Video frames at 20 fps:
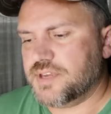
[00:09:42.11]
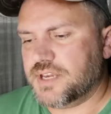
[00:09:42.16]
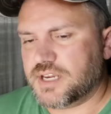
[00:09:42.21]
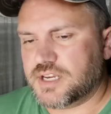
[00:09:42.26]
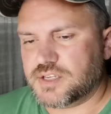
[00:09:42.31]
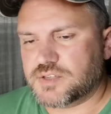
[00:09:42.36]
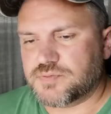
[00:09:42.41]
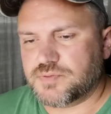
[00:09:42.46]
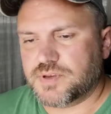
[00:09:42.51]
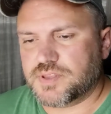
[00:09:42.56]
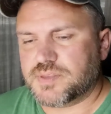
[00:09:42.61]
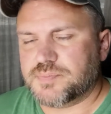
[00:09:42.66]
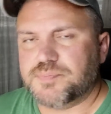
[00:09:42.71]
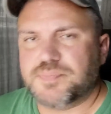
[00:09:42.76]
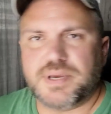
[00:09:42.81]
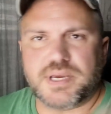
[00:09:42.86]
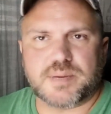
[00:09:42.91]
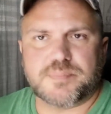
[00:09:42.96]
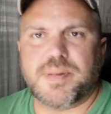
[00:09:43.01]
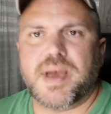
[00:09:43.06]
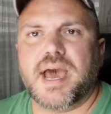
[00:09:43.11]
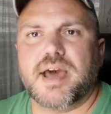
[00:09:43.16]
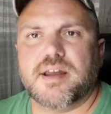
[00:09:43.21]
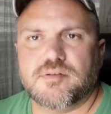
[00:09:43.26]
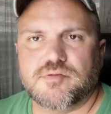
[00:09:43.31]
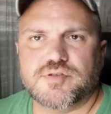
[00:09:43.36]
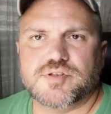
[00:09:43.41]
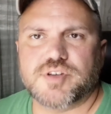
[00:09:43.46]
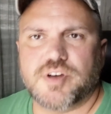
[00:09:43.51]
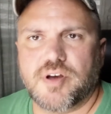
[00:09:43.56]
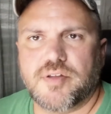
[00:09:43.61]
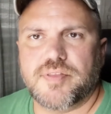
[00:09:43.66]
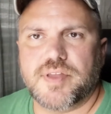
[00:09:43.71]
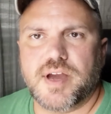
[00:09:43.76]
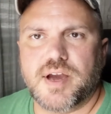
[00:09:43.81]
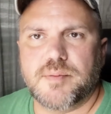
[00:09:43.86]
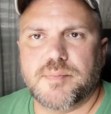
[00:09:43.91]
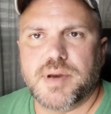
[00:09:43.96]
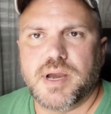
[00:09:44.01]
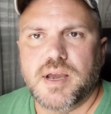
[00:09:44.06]
things with pig patterns on
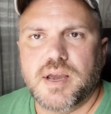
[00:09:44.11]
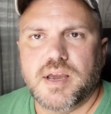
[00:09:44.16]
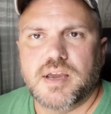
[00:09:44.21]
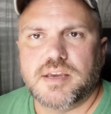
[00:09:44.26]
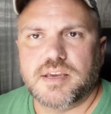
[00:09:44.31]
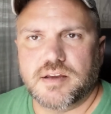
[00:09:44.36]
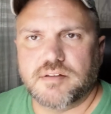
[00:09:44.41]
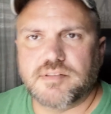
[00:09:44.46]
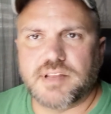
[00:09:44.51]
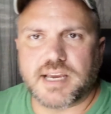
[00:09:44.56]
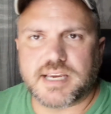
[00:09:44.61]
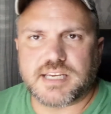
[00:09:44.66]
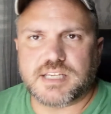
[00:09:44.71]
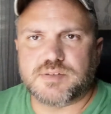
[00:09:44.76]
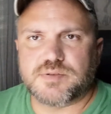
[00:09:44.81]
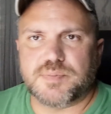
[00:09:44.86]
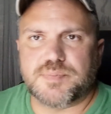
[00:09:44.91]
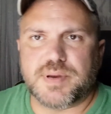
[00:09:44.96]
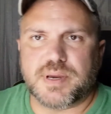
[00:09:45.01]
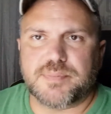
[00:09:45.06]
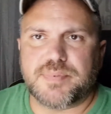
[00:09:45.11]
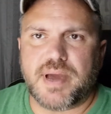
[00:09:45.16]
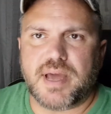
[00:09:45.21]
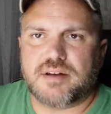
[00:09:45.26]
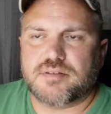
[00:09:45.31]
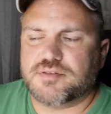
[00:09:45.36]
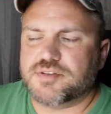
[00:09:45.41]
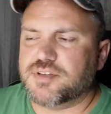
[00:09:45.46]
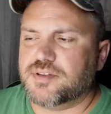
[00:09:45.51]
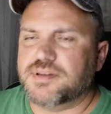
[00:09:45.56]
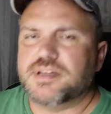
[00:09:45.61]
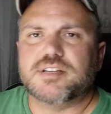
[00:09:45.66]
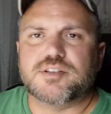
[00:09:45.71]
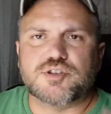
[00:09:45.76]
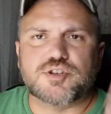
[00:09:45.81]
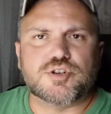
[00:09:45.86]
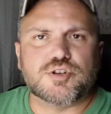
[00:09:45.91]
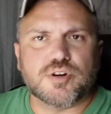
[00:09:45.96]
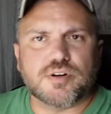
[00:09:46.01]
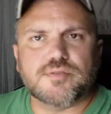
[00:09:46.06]
them, leggings with pig patterns on them.
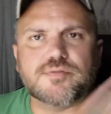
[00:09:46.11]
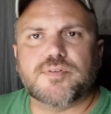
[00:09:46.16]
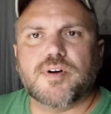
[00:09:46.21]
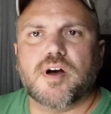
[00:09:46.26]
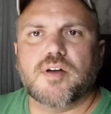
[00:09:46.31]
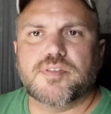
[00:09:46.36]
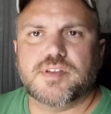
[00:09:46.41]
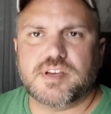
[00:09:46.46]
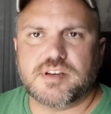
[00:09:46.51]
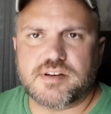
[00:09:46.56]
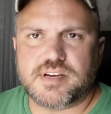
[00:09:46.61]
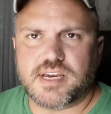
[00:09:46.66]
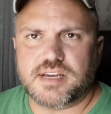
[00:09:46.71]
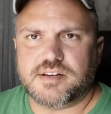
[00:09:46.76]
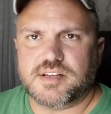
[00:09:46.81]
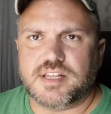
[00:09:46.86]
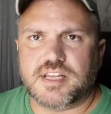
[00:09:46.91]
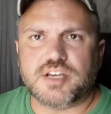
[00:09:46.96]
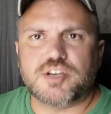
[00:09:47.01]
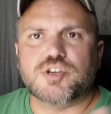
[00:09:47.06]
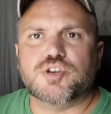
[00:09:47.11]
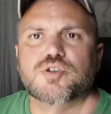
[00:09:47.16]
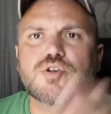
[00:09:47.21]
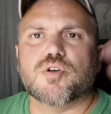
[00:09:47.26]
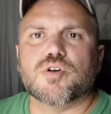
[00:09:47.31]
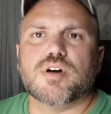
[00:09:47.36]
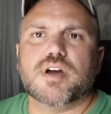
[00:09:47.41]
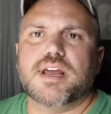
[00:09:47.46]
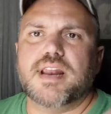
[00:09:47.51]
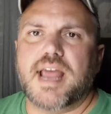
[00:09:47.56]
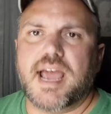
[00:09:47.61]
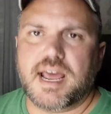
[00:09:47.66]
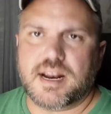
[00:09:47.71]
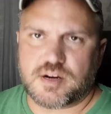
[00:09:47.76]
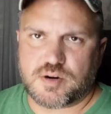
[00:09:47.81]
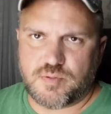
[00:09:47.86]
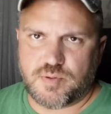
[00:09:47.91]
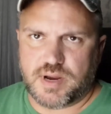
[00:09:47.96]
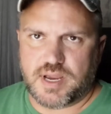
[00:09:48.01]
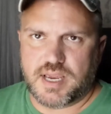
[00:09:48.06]
It's your fault that you can't do that. You're
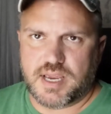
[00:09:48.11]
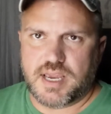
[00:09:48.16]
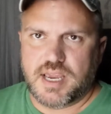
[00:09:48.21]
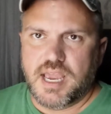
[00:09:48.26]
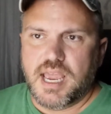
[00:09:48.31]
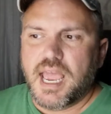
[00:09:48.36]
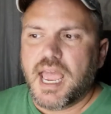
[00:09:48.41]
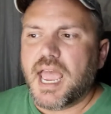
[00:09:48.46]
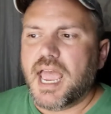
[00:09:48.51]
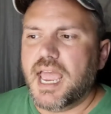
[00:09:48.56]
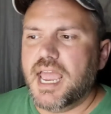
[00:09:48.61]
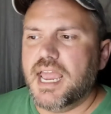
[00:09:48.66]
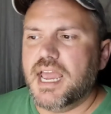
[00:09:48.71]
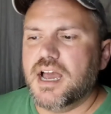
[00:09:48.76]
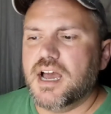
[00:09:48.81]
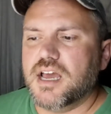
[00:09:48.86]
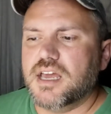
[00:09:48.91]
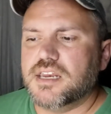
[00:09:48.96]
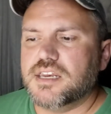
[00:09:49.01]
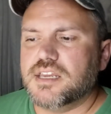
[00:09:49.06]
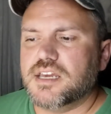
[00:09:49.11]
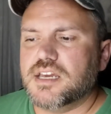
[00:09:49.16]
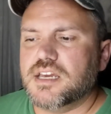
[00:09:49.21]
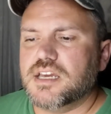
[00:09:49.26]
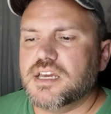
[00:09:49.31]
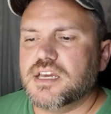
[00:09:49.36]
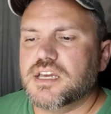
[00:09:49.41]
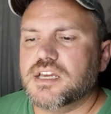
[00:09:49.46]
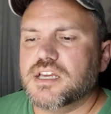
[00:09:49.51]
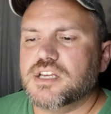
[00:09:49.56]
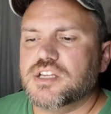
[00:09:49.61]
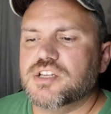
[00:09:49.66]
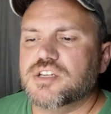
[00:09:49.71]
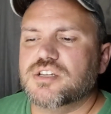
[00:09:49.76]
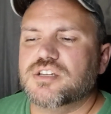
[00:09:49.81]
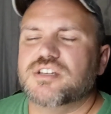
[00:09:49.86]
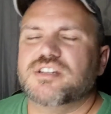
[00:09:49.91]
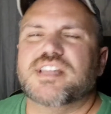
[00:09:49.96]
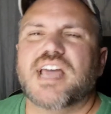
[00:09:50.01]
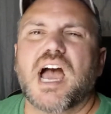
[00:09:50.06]
inadequate, and
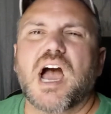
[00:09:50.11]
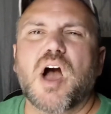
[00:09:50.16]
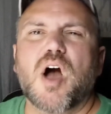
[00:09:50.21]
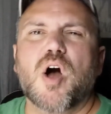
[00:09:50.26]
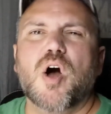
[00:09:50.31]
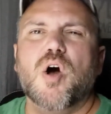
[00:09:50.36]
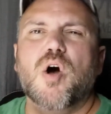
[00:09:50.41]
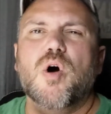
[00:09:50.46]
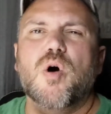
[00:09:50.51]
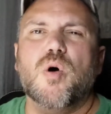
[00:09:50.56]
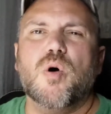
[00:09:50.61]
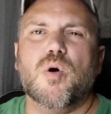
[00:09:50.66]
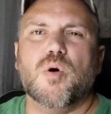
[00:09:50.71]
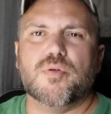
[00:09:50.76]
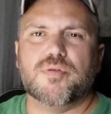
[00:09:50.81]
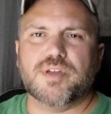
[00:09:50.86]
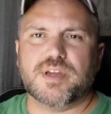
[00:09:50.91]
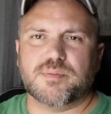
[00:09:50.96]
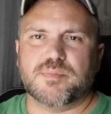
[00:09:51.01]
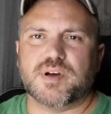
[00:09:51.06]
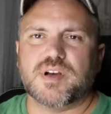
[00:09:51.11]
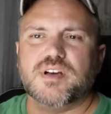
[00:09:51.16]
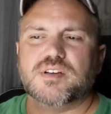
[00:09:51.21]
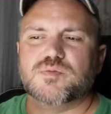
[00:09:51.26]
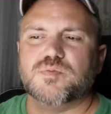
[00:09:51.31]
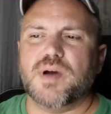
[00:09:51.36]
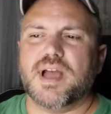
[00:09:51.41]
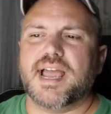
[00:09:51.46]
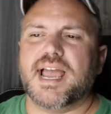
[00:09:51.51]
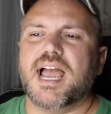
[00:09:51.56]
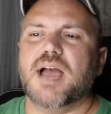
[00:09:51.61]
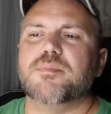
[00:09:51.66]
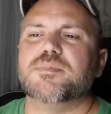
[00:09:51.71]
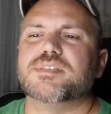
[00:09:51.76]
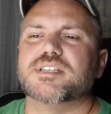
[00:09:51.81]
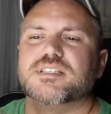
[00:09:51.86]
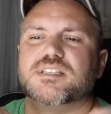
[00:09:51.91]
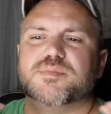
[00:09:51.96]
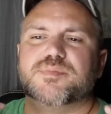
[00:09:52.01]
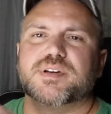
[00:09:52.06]
that whole thing, because what
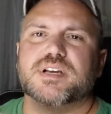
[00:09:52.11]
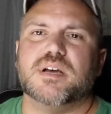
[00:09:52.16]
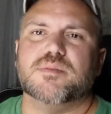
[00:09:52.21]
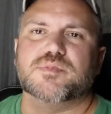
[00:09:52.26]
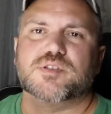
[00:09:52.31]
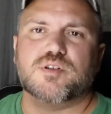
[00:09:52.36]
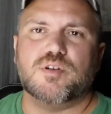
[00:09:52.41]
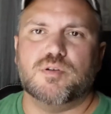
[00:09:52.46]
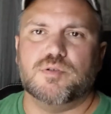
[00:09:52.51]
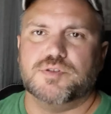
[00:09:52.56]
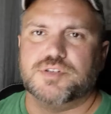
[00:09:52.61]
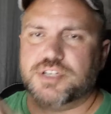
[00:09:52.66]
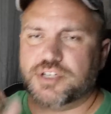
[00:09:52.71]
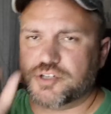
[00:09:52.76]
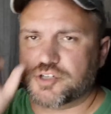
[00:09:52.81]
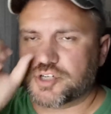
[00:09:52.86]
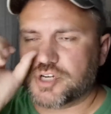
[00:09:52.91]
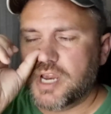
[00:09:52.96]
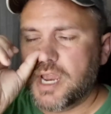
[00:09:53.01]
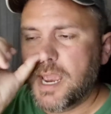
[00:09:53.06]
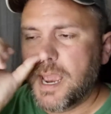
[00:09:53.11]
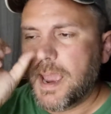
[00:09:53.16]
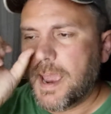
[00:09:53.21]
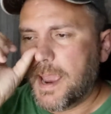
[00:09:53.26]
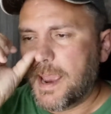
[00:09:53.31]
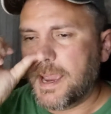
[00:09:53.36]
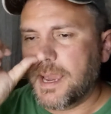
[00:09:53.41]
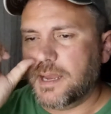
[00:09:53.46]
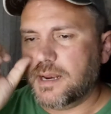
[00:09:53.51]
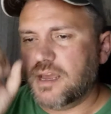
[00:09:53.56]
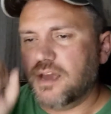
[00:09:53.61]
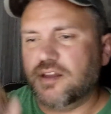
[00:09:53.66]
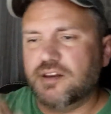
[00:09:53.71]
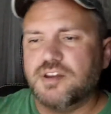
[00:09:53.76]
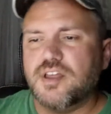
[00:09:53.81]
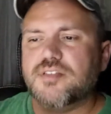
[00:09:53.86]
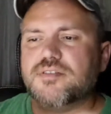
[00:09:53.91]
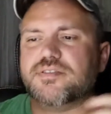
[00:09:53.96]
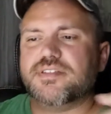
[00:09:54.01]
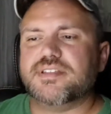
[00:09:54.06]
happens is it becomes cultish. And
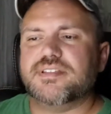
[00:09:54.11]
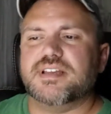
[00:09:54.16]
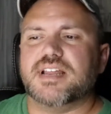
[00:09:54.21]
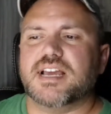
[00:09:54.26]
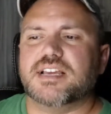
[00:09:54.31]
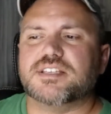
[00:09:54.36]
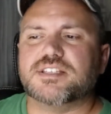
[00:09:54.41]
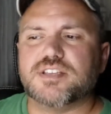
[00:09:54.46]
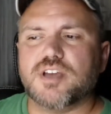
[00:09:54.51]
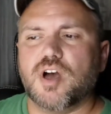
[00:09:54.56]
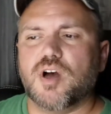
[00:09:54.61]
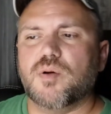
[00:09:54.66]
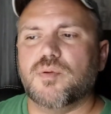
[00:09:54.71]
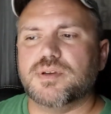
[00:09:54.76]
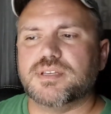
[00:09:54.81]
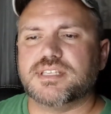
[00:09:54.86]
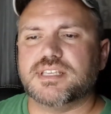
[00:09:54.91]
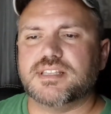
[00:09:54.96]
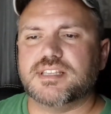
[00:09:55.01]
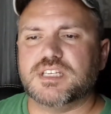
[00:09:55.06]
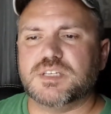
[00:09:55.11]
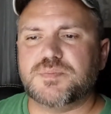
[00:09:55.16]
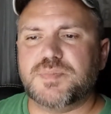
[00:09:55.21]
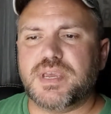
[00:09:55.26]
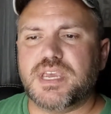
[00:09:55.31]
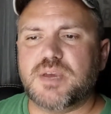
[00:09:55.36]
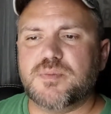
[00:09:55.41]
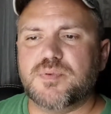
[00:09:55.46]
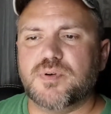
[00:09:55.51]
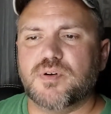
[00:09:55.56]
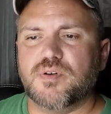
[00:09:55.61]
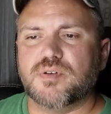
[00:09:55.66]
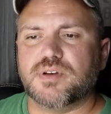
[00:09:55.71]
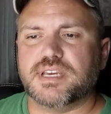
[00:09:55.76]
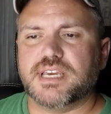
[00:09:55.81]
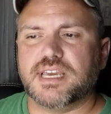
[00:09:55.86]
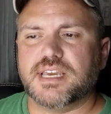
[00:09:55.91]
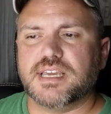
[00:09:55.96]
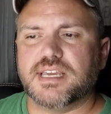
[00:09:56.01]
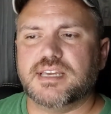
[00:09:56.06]
another thing that I saw was that these people
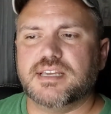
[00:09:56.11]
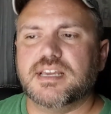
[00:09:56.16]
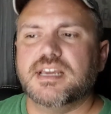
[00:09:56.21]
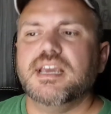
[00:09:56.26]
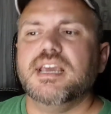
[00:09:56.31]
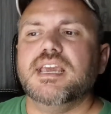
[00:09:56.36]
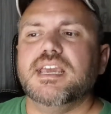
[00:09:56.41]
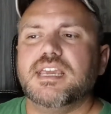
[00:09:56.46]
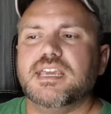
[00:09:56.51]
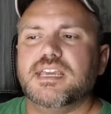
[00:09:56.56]
get kind